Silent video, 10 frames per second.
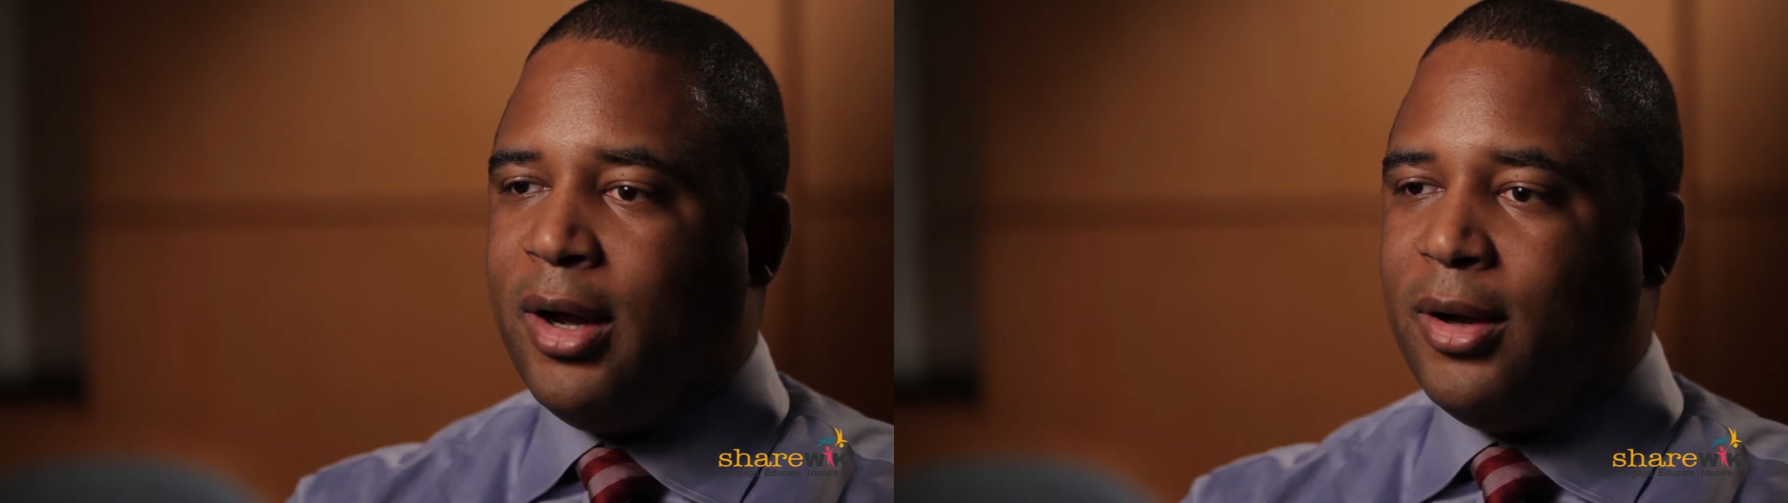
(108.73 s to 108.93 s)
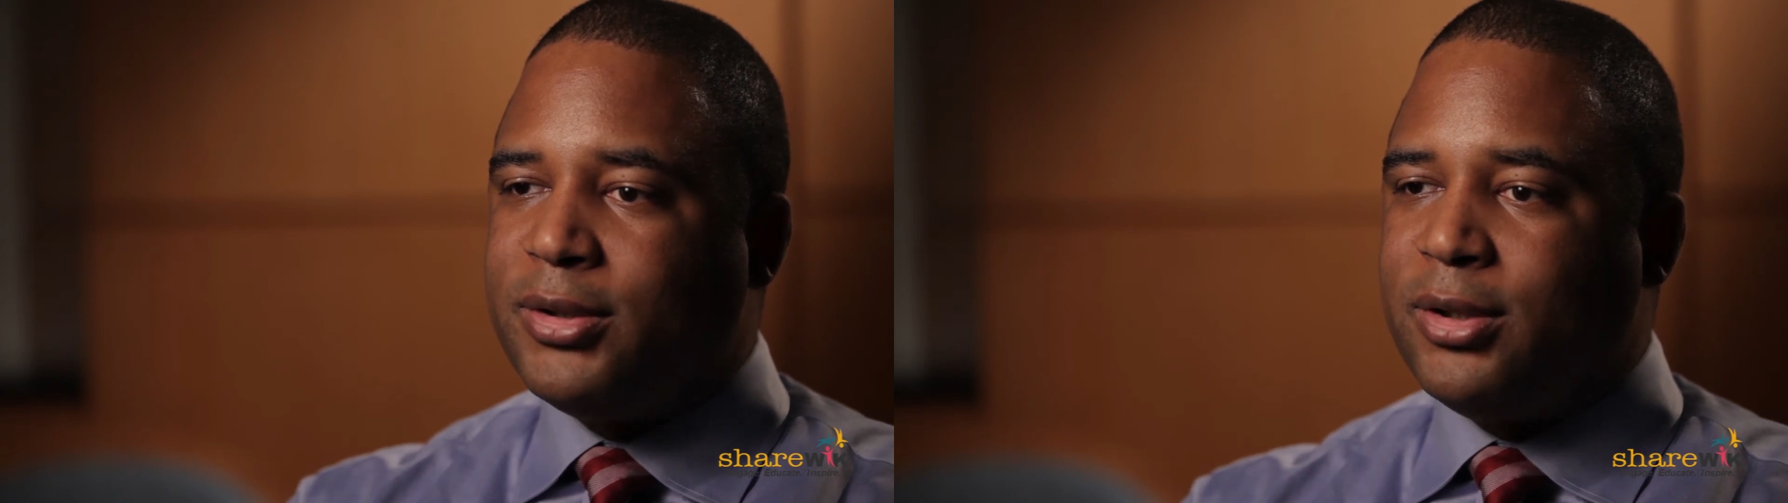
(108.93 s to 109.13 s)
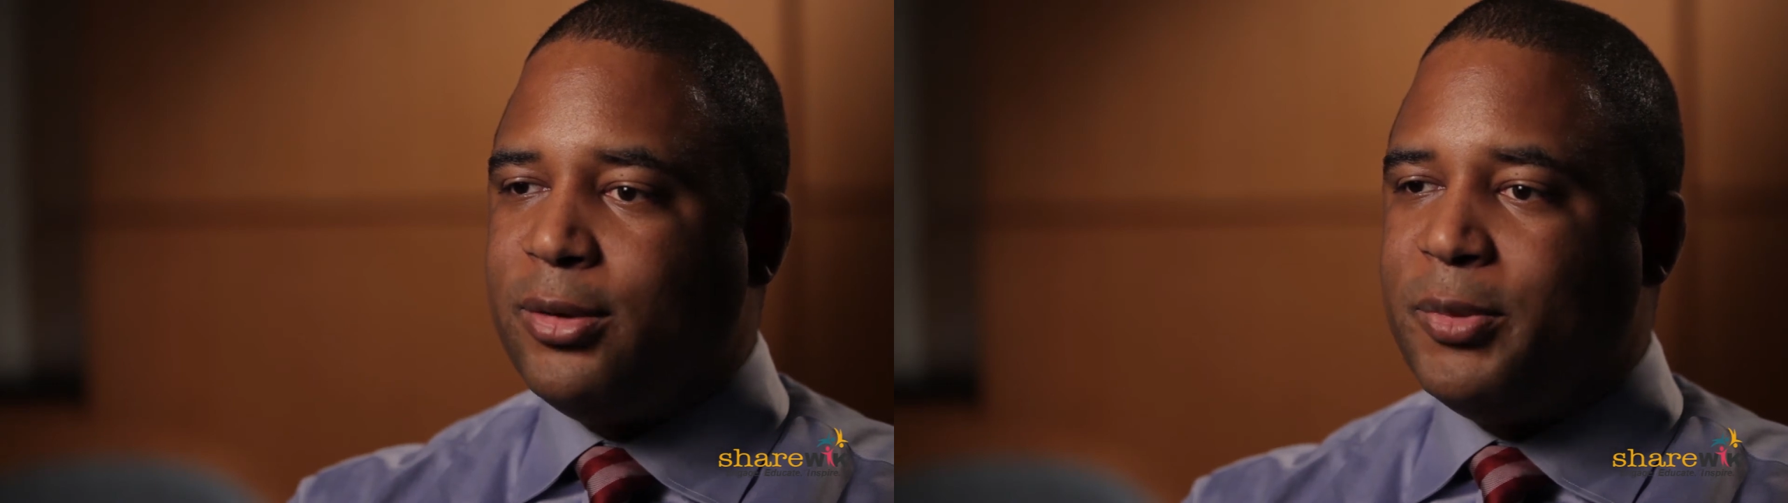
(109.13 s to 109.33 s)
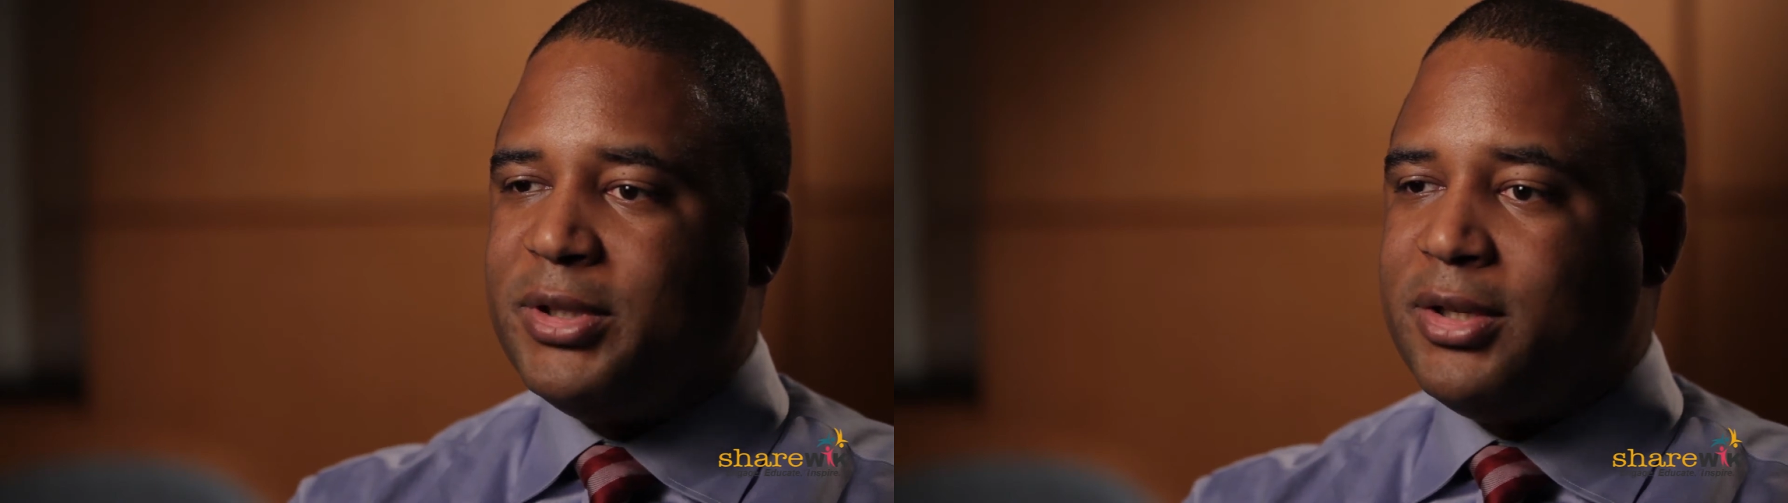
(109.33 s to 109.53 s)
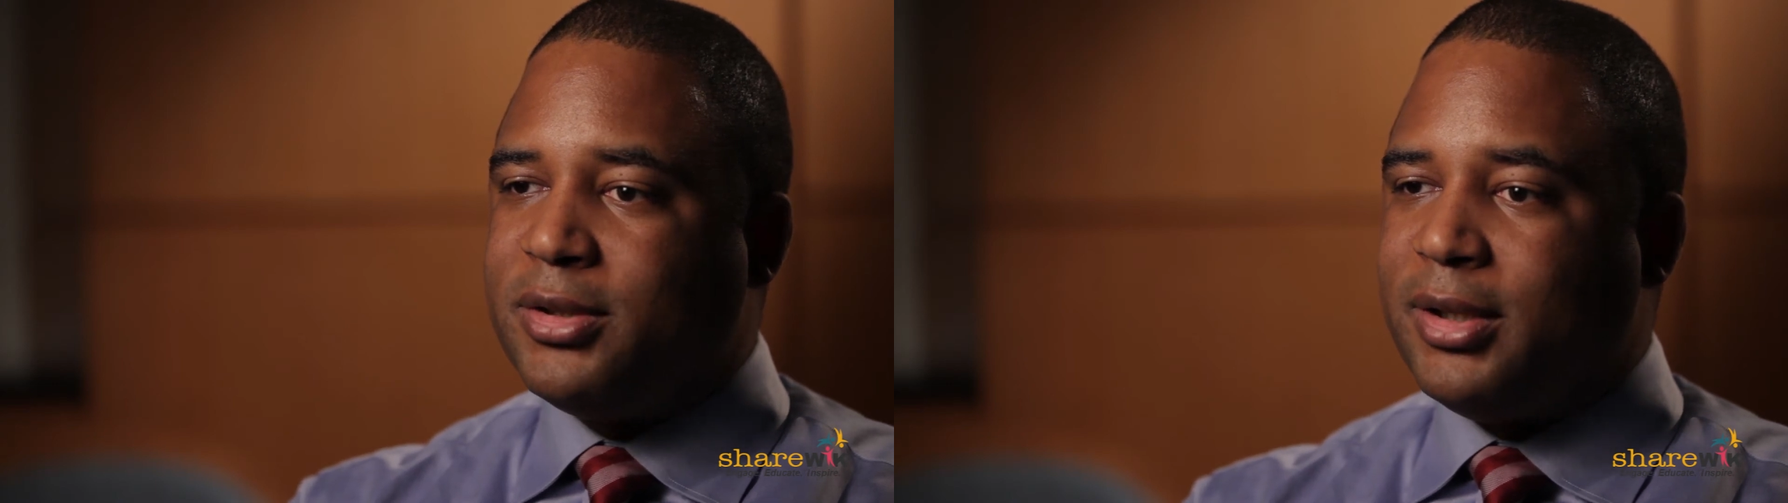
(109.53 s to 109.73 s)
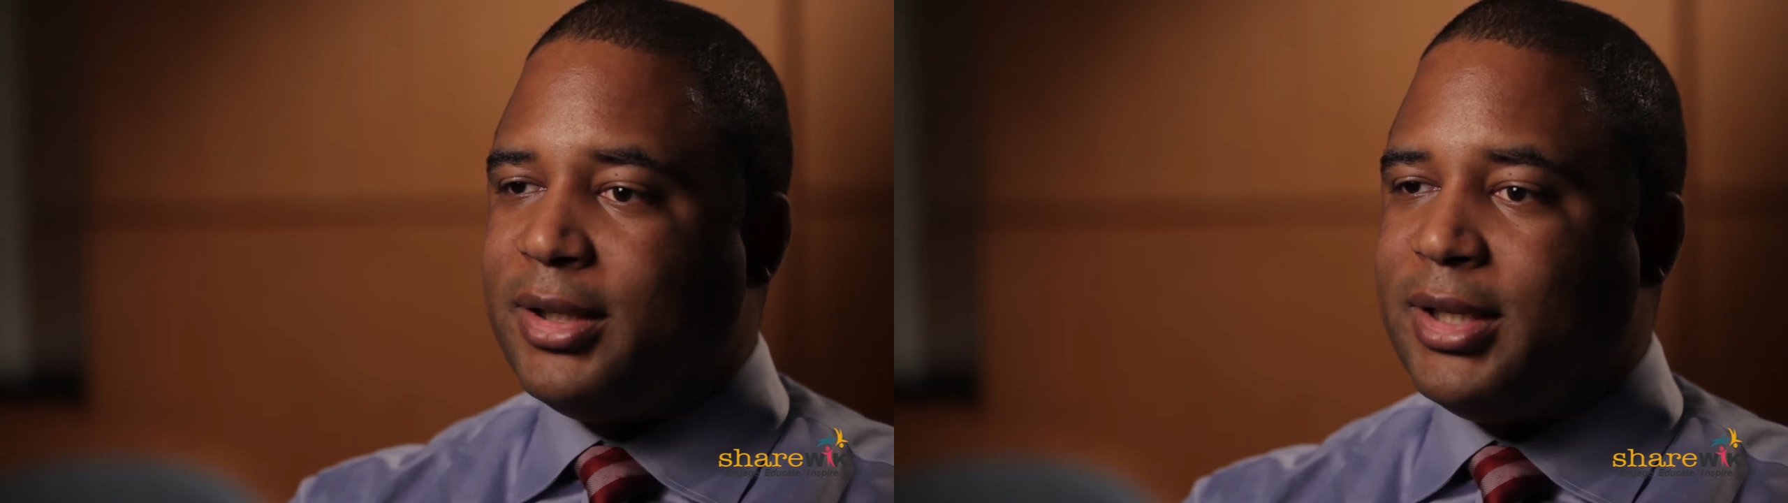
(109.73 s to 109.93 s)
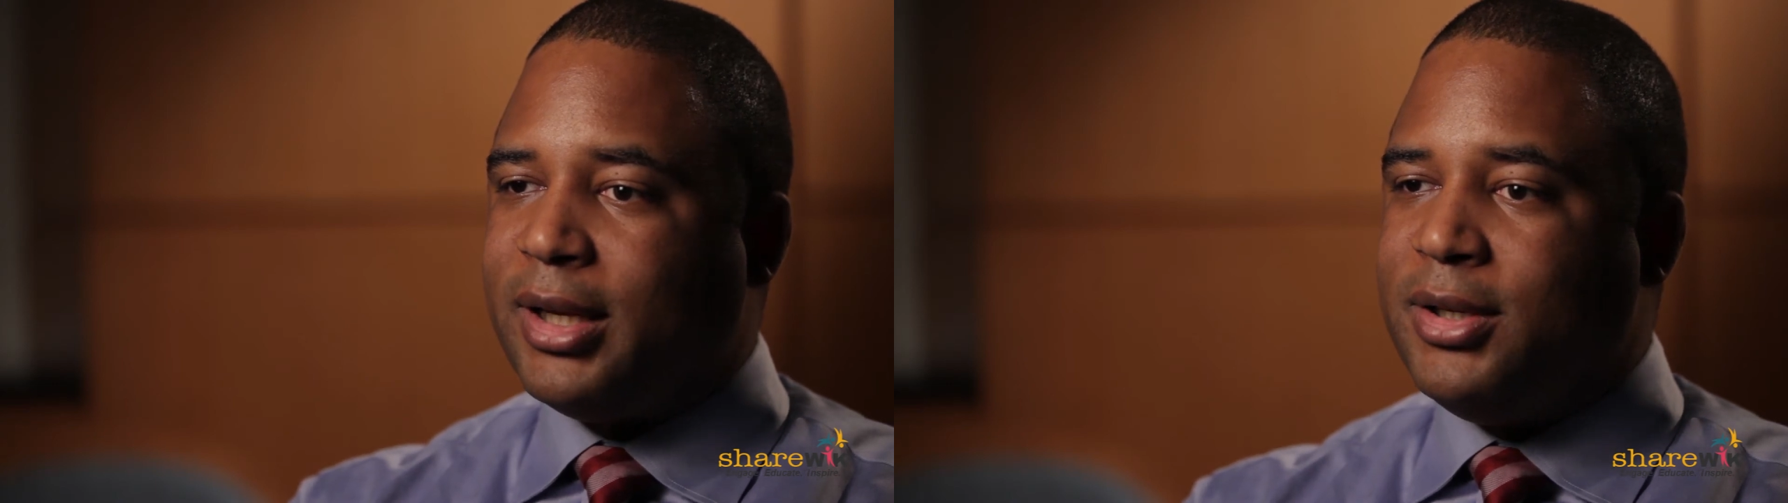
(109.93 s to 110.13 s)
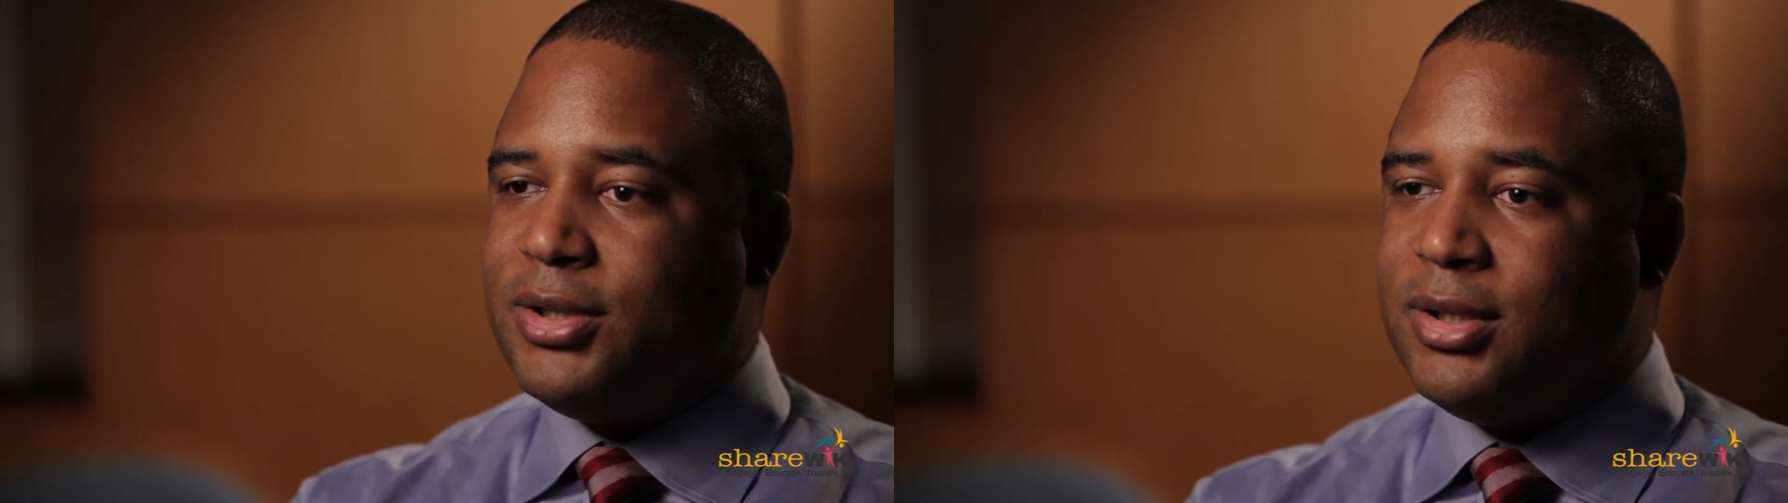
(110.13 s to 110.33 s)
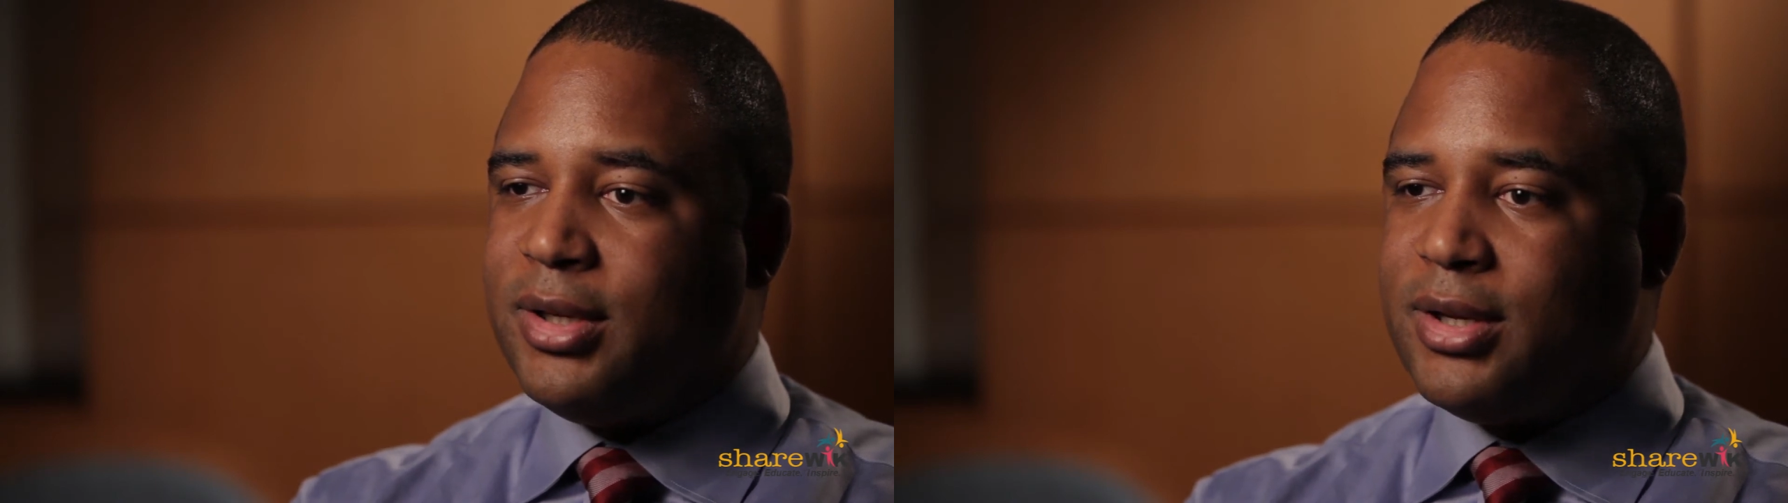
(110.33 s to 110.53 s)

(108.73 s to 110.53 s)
also potentially a technician